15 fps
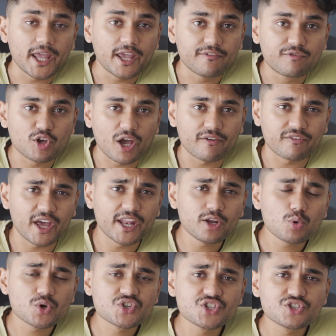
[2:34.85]
If you have any
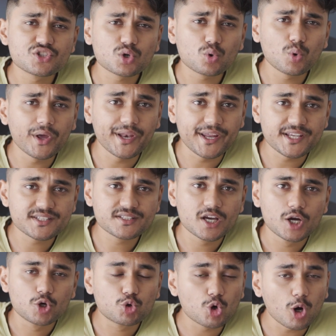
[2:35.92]
questions or queries,
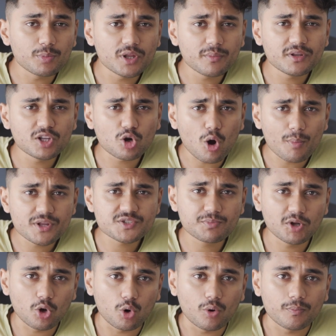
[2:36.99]
drop them in the comments
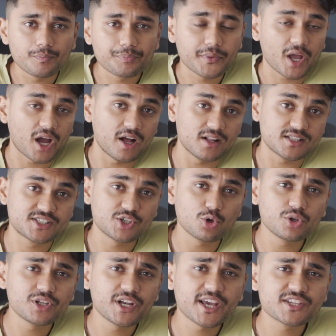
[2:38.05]
below. I'll see
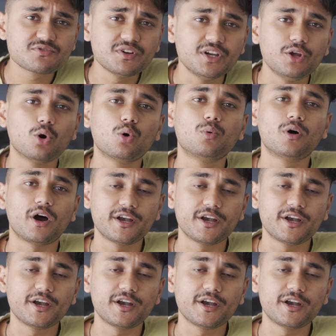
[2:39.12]
you in the next video.